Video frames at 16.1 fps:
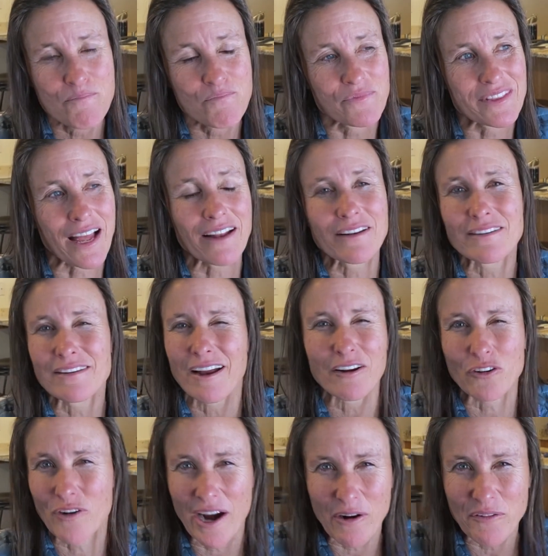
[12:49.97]
not
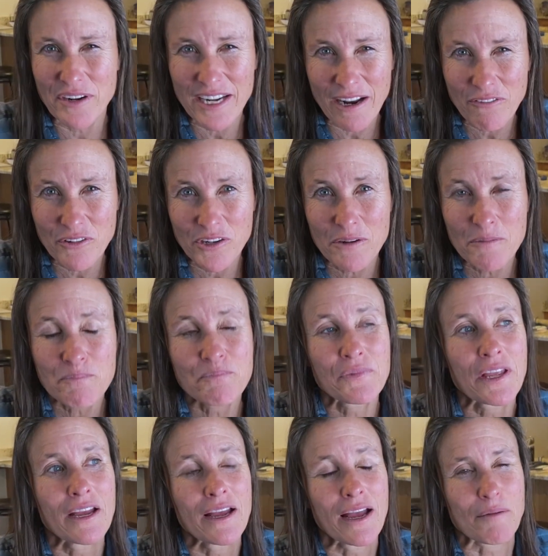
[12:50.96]
crowded ever.
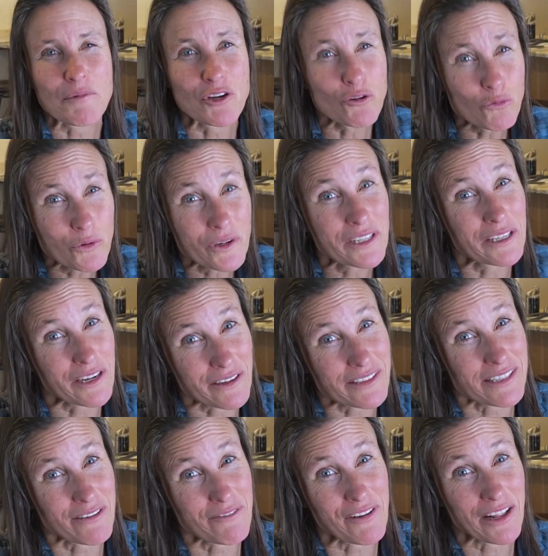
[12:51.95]
I mean, you really, at
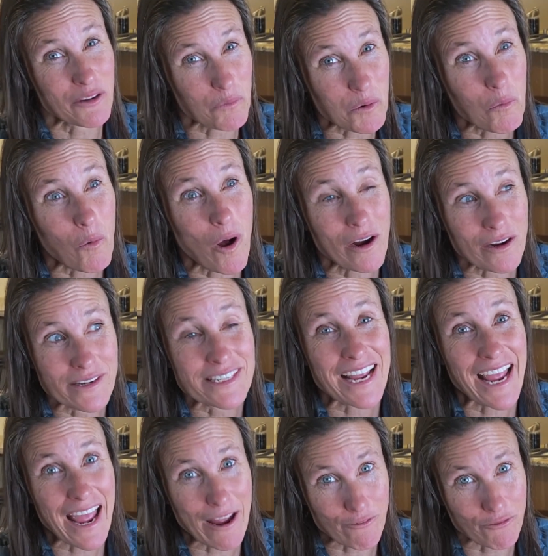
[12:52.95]
Sun Valley, we walk onto
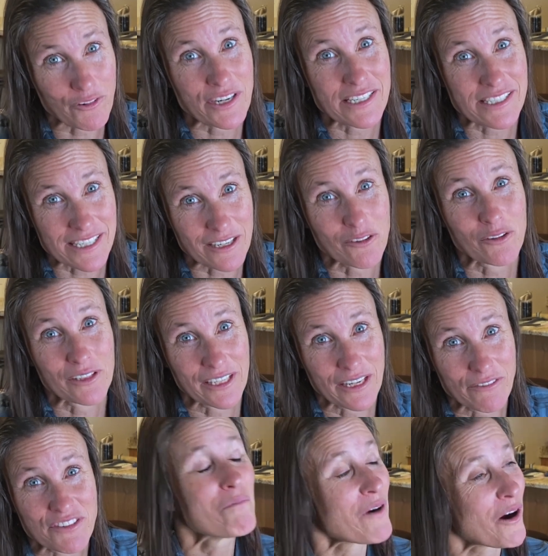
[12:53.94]
every single
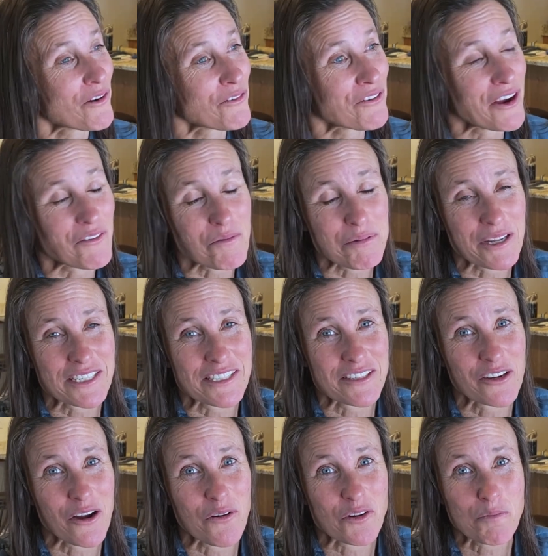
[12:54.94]
lift. Our favorite place to
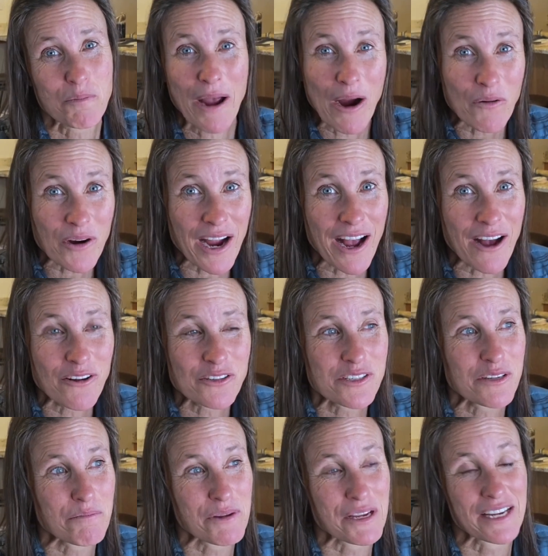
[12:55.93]
go is
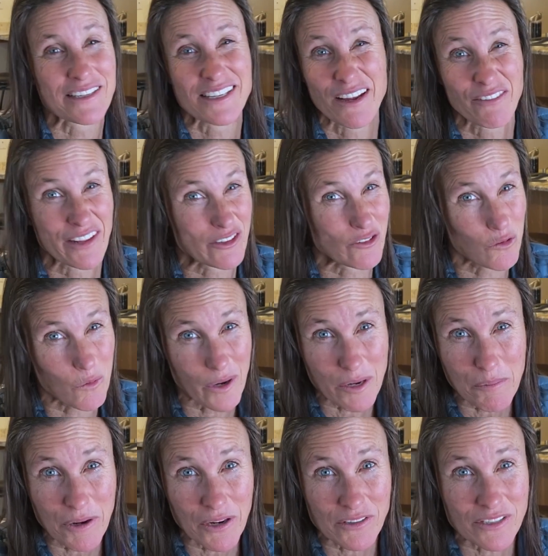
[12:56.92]
Powerhouse because they have like 20
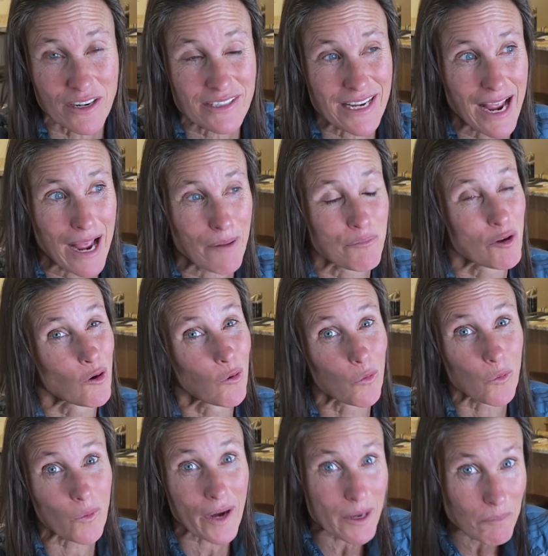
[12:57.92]
beers on tap,
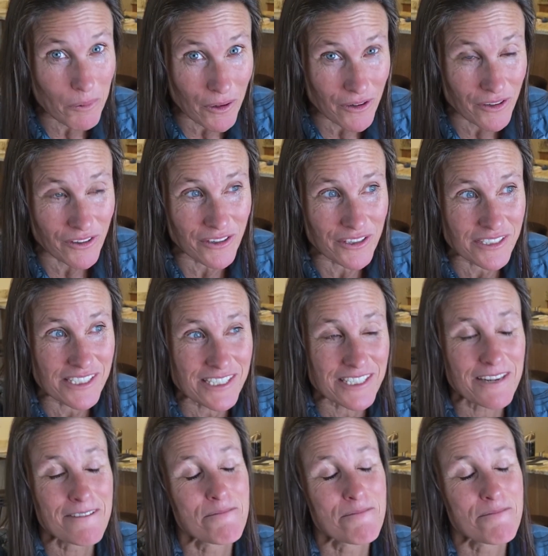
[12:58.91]
great burgers,